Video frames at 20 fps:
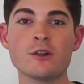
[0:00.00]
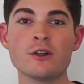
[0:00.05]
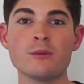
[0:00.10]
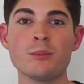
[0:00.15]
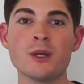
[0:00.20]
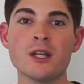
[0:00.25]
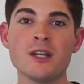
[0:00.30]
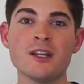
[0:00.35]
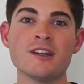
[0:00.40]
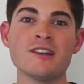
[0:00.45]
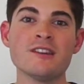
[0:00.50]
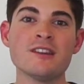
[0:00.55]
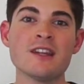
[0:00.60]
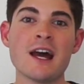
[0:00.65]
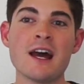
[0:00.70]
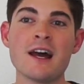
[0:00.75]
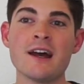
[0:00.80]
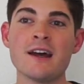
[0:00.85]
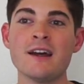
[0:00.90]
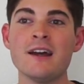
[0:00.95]
their opinion
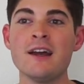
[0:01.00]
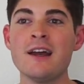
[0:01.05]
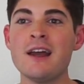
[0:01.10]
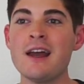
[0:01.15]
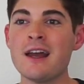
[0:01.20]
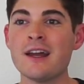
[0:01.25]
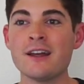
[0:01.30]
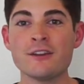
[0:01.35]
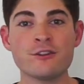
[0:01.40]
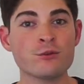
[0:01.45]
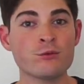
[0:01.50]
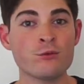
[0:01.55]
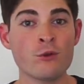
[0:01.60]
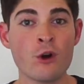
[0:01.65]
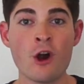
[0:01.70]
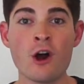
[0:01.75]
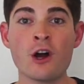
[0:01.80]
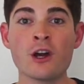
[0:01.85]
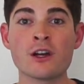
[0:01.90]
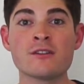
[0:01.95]
that it's
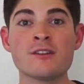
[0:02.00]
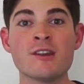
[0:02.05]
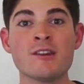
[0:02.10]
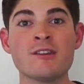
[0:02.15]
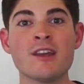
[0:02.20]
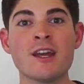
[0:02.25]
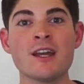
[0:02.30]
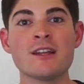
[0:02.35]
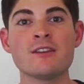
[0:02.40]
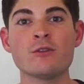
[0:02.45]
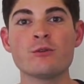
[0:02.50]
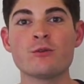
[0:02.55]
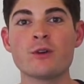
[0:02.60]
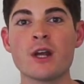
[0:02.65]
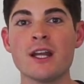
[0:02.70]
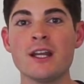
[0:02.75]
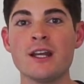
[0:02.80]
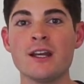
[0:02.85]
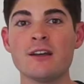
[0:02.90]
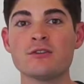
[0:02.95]
wrong to take the
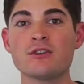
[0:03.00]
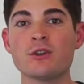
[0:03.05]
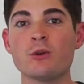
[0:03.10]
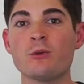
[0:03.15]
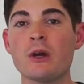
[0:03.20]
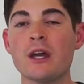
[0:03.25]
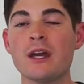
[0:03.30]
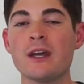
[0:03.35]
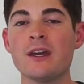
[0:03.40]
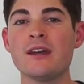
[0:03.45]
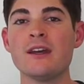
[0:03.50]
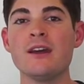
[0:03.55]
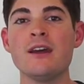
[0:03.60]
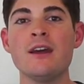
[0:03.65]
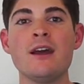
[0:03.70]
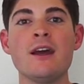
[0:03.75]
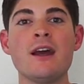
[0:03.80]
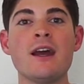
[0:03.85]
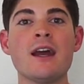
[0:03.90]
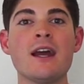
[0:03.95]
ratings
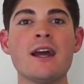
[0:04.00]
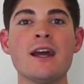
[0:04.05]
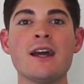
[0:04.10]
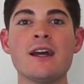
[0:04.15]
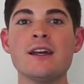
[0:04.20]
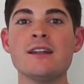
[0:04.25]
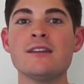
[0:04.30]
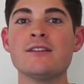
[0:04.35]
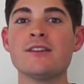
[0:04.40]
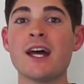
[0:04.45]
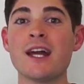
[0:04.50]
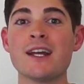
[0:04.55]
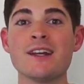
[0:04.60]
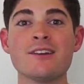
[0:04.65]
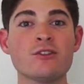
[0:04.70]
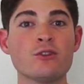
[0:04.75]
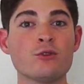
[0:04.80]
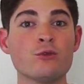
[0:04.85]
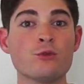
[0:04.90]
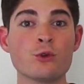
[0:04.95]
away and that
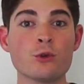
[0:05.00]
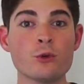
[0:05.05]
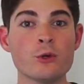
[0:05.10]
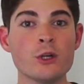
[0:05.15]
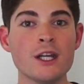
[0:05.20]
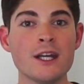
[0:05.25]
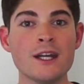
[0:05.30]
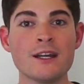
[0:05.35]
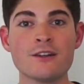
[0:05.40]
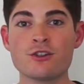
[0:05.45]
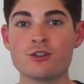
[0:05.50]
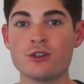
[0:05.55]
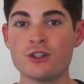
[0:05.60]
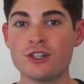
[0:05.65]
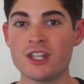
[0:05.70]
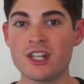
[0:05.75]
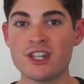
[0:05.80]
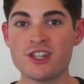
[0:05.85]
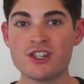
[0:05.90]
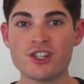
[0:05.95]
it's ruining
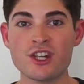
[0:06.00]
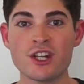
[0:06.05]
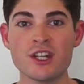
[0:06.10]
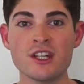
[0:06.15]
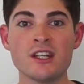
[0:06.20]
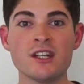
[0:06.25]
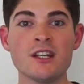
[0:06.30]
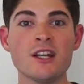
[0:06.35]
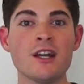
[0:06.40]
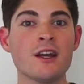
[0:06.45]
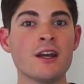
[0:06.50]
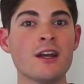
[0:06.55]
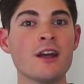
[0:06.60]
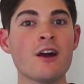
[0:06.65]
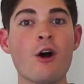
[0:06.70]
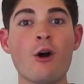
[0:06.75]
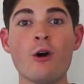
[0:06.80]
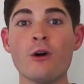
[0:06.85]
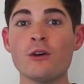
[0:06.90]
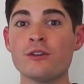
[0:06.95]
tradition.
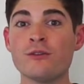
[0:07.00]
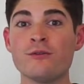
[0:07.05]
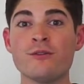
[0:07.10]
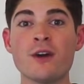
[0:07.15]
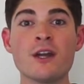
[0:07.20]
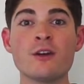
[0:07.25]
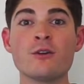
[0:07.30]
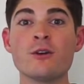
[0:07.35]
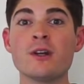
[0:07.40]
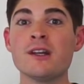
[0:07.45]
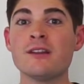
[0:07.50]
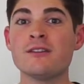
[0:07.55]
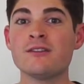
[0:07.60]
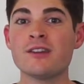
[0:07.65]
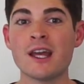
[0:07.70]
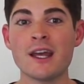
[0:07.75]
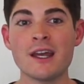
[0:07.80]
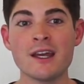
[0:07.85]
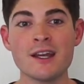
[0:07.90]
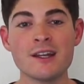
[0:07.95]
All the veterans
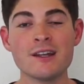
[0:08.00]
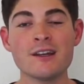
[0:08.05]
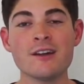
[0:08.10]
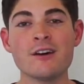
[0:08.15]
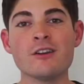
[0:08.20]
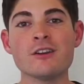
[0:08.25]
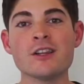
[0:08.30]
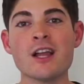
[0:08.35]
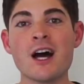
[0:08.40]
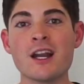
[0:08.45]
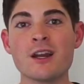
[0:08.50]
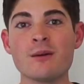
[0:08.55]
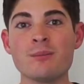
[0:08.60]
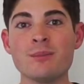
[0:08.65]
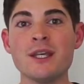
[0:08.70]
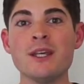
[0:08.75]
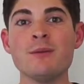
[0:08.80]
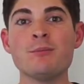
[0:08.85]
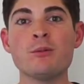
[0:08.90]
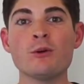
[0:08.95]
and a lot
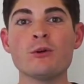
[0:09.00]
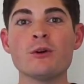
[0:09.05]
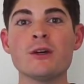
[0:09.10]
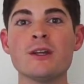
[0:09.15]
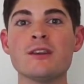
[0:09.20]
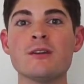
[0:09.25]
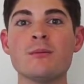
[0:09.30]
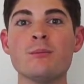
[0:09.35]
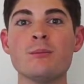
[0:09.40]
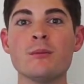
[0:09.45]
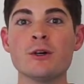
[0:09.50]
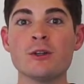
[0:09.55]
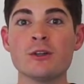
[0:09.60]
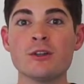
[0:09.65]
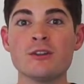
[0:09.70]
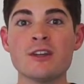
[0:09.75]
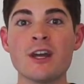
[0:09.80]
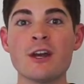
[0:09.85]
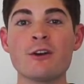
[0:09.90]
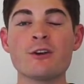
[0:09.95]
of people in the
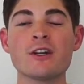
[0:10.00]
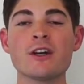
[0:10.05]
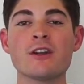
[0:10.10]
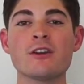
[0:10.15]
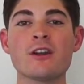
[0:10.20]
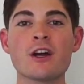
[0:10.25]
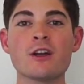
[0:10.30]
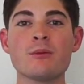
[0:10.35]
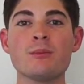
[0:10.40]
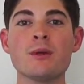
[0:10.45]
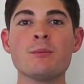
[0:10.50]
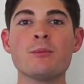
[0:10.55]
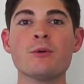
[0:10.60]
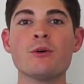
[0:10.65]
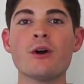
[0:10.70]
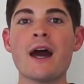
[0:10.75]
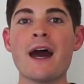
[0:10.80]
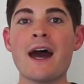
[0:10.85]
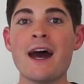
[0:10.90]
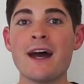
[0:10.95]
military, a lot of
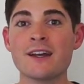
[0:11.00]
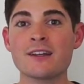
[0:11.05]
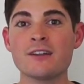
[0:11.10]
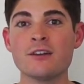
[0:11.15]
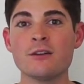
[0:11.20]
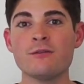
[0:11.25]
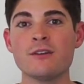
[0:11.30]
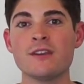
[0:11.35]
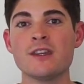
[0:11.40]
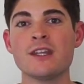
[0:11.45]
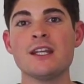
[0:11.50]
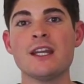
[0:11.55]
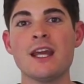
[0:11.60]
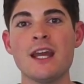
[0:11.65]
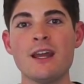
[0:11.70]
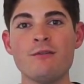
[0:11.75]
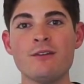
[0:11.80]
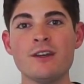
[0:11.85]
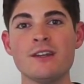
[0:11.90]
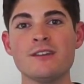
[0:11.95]
people active in the
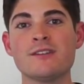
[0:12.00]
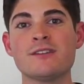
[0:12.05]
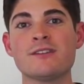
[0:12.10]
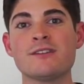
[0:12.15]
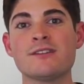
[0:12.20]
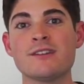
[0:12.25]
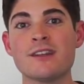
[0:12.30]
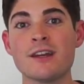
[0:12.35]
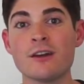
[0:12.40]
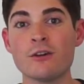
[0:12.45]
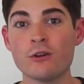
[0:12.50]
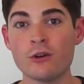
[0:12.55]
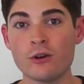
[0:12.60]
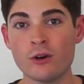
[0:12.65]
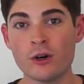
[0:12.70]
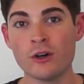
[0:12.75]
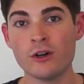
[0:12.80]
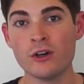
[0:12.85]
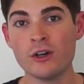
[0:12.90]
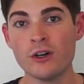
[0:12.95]
Navy
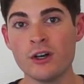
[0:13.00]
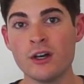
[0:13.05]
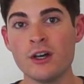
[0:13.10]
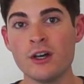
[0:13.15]
still,